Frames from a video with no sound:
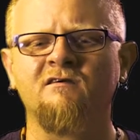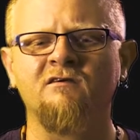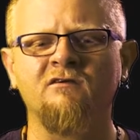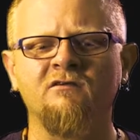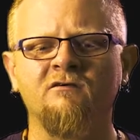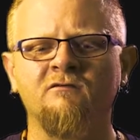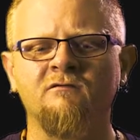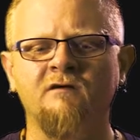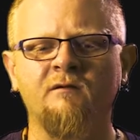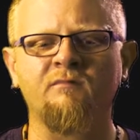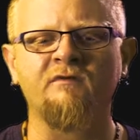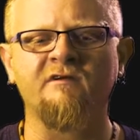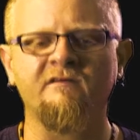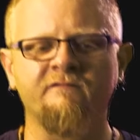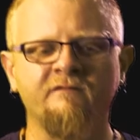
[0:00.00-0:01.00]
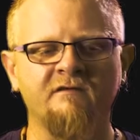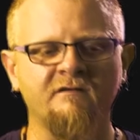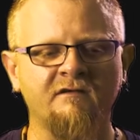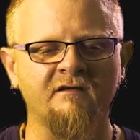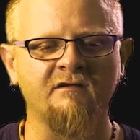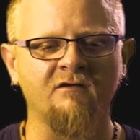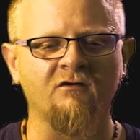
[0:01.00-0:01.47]
You know, I believe
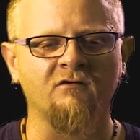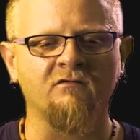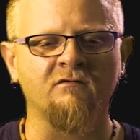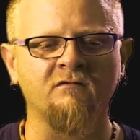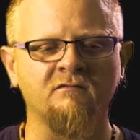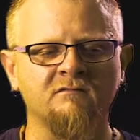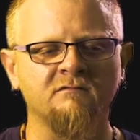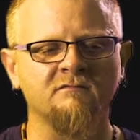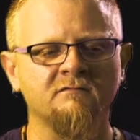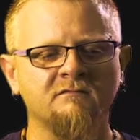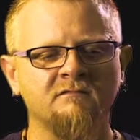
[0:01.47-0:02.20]
it all